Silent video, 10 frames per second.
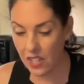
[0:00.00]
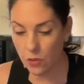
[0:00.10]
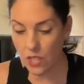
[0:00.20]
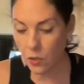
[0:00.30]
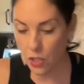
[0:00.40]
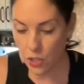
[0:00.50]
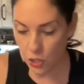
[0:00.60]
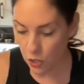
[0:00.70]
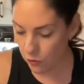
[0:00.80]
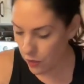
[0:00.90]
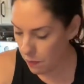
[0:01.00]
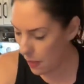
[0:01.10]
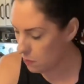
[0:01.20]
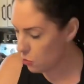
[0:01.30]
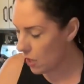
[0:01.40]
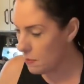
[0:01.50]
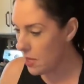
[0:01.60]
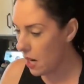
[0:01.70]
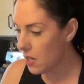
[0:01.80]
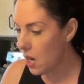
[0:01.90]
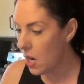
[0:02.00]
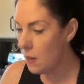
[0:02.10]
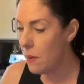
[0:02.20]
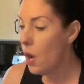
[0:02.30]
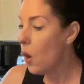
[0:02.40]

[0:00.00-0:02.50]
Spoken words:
you can go to sugarfreemomtribe.com.